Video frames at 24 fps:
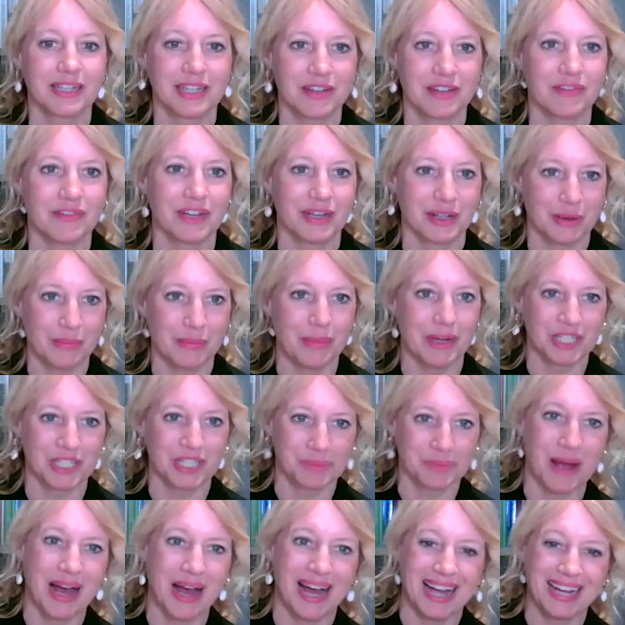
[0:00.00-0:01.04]
giving her much
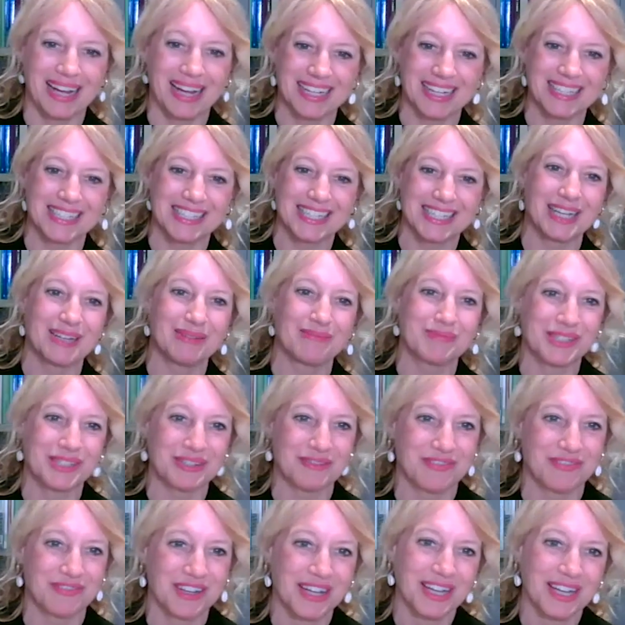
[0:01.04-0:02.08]
back in terms
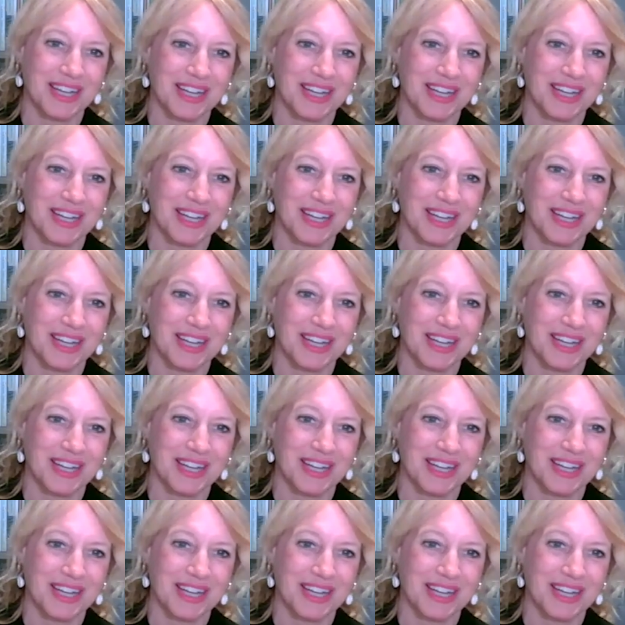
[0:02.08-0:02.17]
of